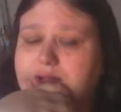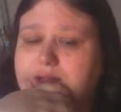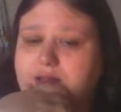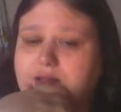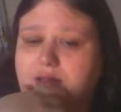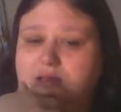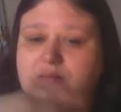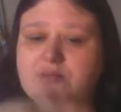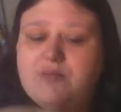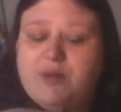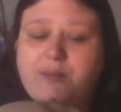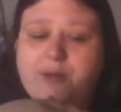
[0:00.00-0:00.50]

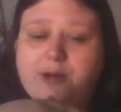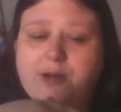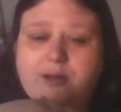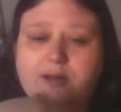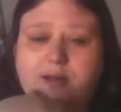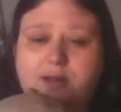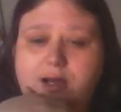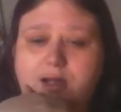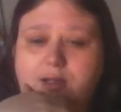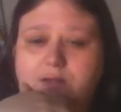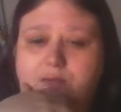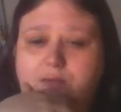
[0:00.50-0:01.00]
My
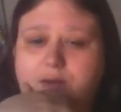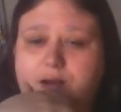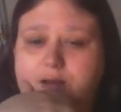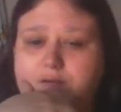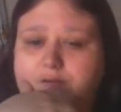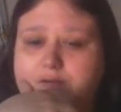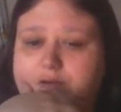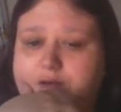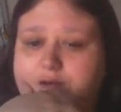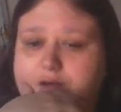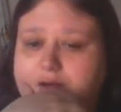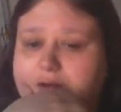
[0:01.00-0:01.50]
brother had one
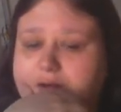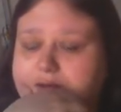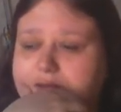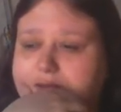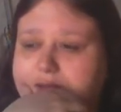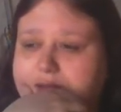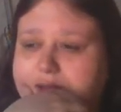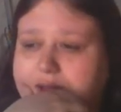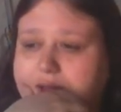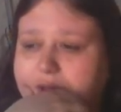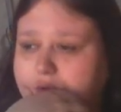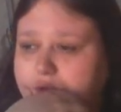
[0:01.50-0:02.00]
for,
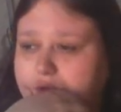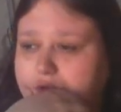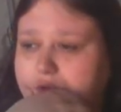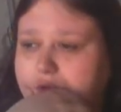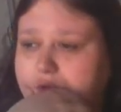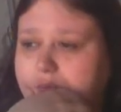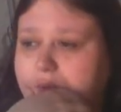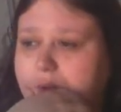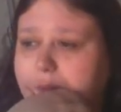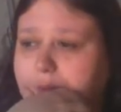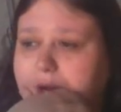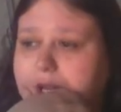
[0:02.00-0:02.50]
I'm sure
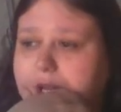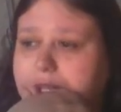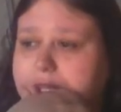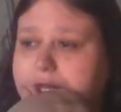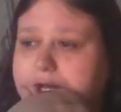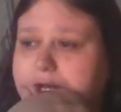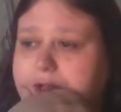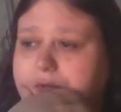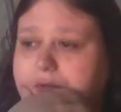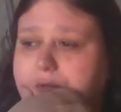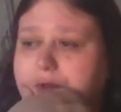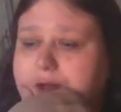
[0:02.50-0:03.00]
my brother
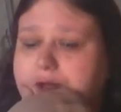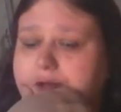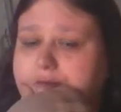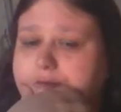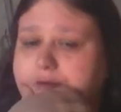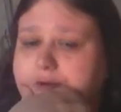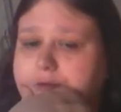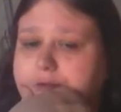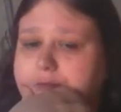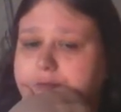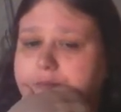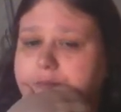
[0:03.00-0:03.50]
had one
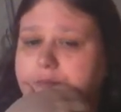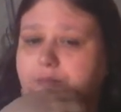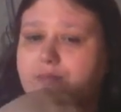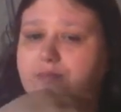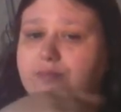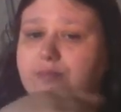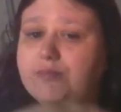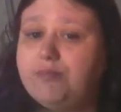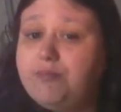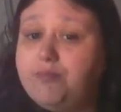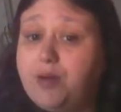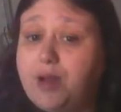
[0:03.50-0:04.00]
for
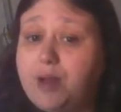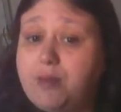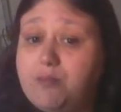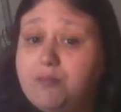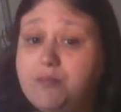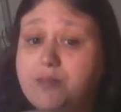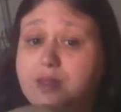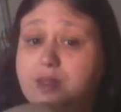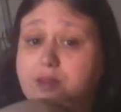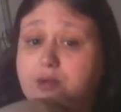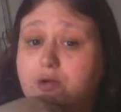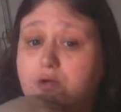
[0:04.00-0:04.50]
Pip
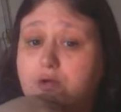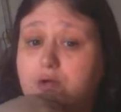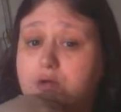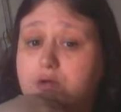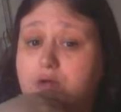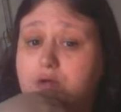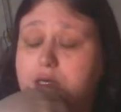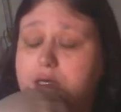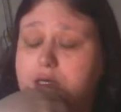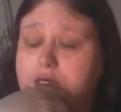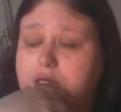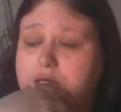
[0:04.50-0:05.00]
the
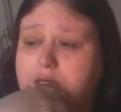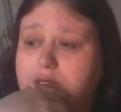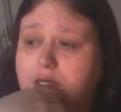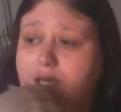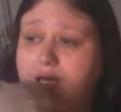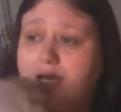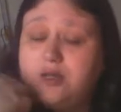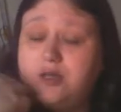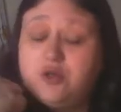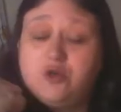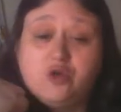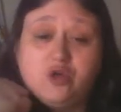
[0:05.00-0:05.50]
dog.
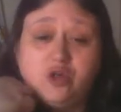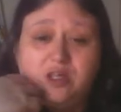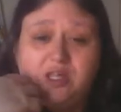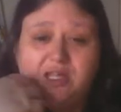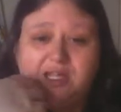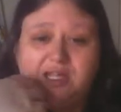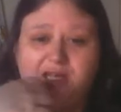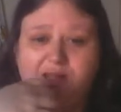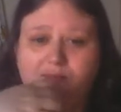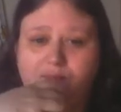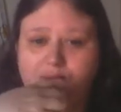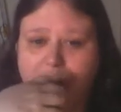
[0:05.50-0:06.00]
That's who she's
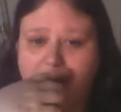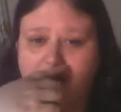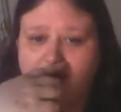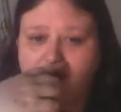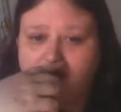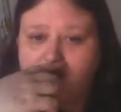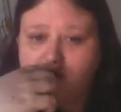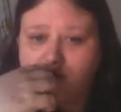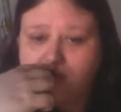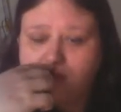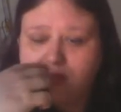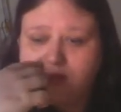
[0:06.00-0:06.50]
named
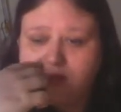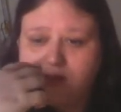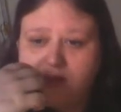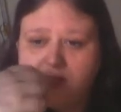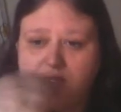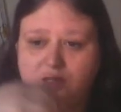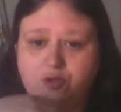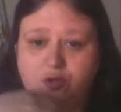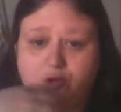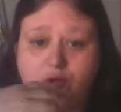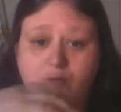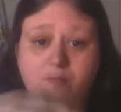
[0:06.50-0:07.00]
after. Their
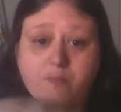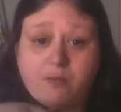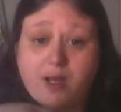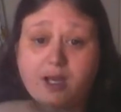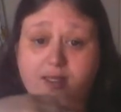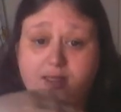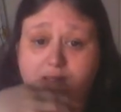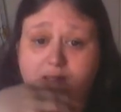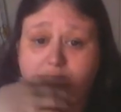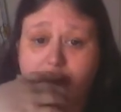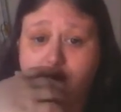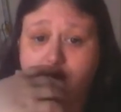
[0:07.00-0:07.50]
dog
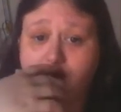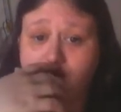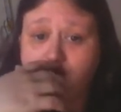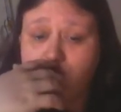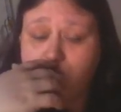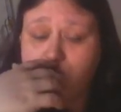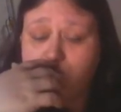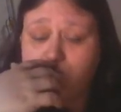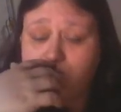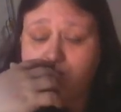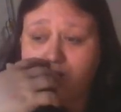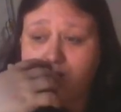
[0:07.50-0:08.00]
passed away, it
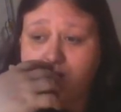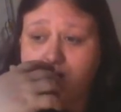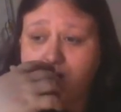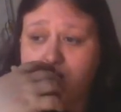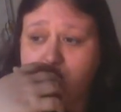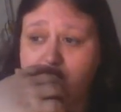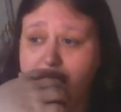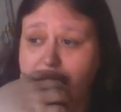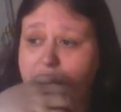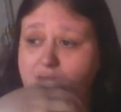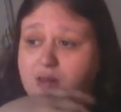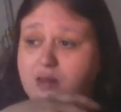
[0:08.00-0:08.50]
was
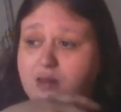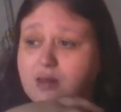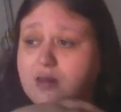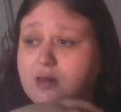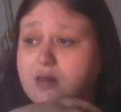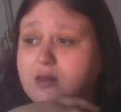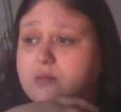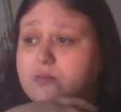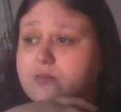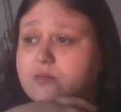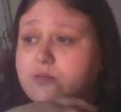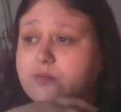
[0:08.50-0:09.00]
Pip.
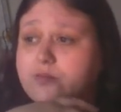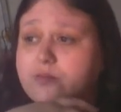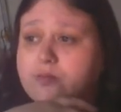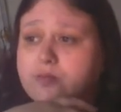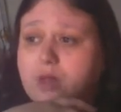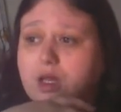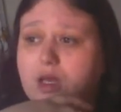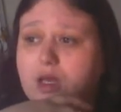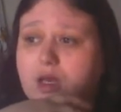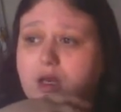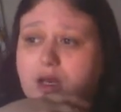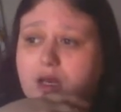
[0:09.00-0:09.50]

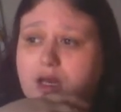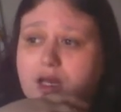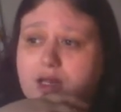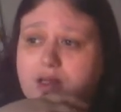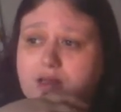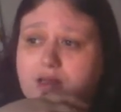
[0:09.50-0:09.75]
and